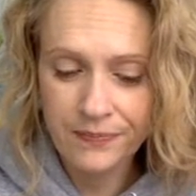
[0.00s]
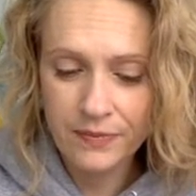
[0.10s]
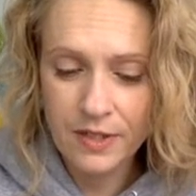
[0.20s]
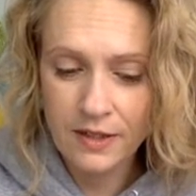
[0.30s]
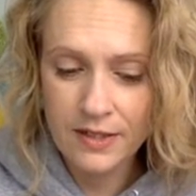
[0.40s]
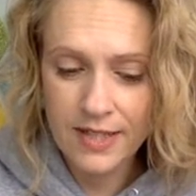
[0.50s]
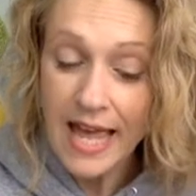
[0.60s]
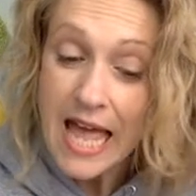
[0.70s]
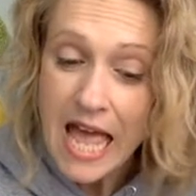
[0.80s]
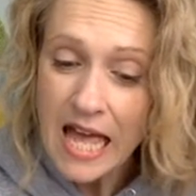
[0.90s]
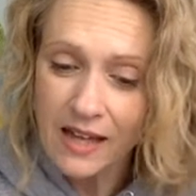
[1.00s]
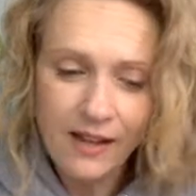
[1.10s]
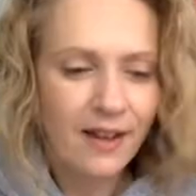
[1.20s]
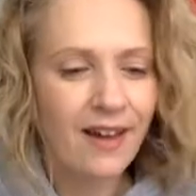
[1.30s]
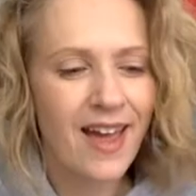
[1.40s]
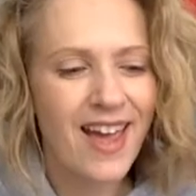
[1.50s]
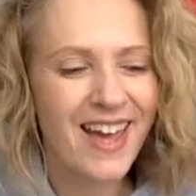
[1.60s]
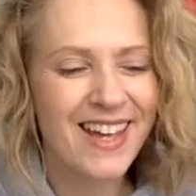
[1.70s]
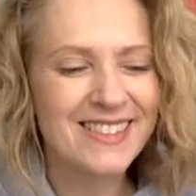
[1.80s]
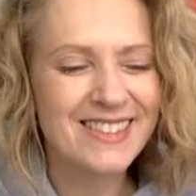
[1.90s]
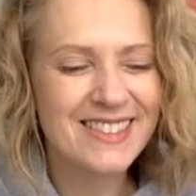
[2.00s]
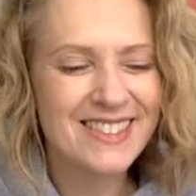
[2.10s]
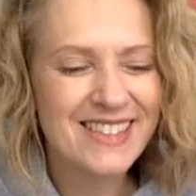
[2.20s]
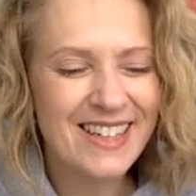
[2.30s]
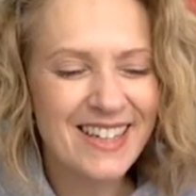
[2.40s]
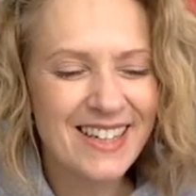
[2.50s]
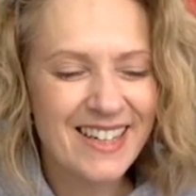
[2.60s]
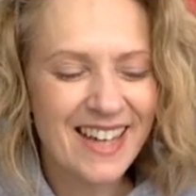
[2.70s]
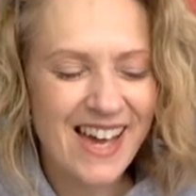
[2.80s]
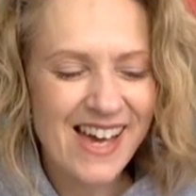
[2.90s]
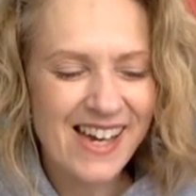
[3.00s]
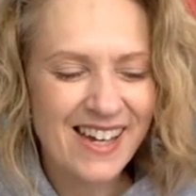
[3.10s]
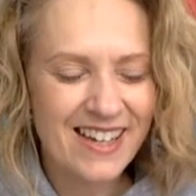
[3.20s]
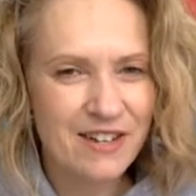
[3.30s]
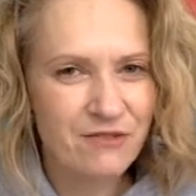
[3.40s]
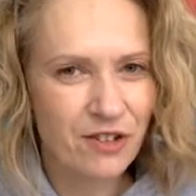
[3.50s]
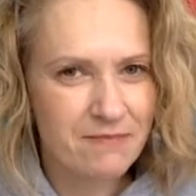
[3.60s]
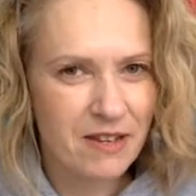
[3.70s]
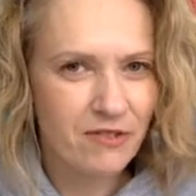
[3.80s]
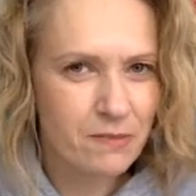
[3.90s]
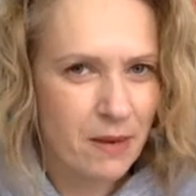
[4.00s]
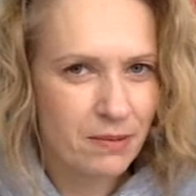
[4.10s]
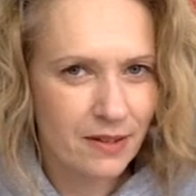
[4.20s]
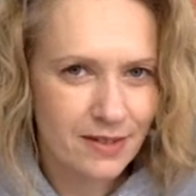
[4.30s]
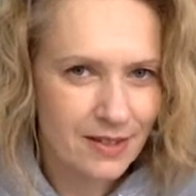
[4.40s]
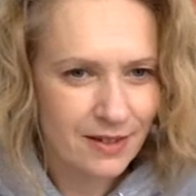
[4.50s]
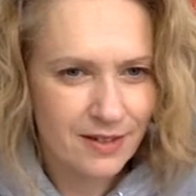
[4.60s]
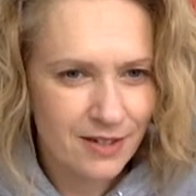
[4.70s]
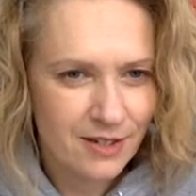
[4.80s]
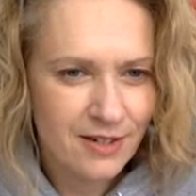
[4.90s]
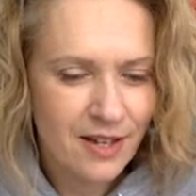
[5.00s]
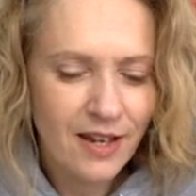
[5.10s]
d'Arte, uh, and uh, again, forgive me for my pronunciation,